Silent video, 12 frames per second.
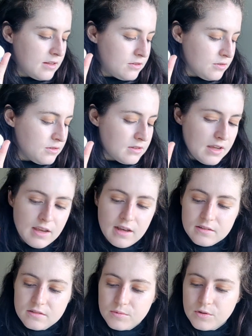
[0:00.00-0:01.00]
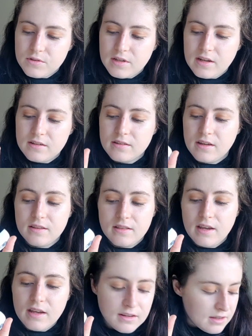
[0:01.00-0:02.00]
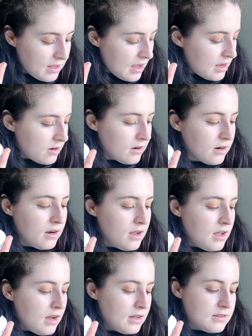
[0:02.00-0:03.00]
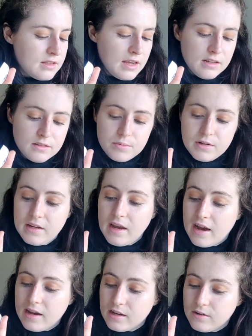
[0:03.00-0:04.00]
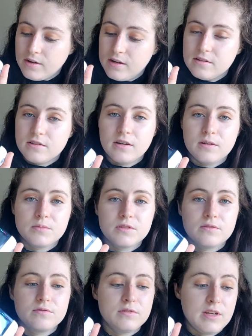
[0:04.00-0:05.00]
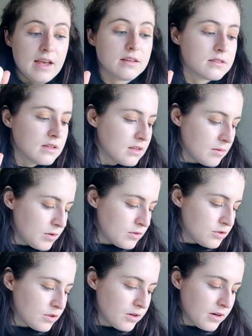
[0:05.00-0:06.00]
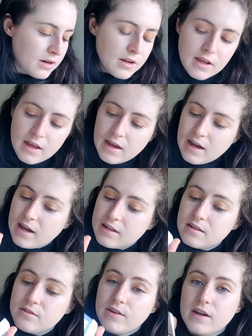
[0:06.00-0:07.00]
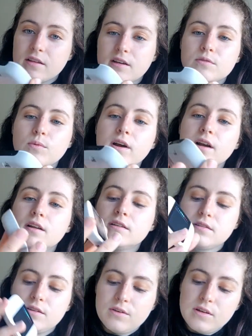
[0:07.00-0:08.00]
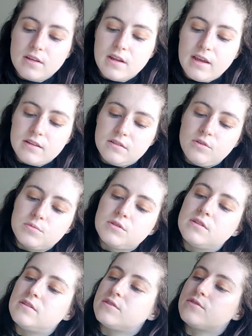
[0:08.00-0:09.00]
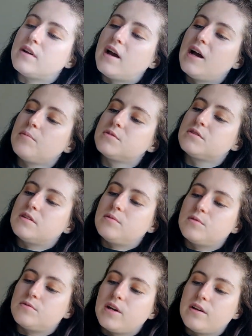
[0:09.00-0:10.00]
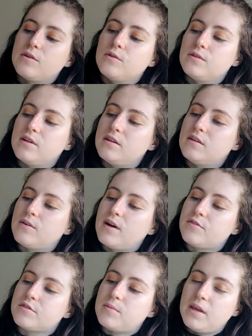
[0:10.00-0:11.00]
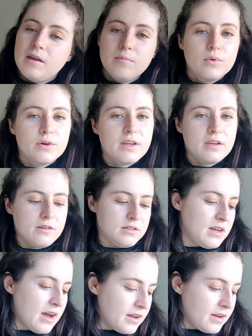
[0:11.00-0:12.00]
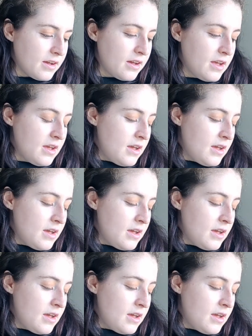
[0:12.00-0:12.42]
It does say it has some good things like the indicator. I'd say it's pretty accurate in terms of testing the blood sugar, and the fact that it's wireless and you can connect it up to the different apps seems very good, that you don't have to be inputting your data.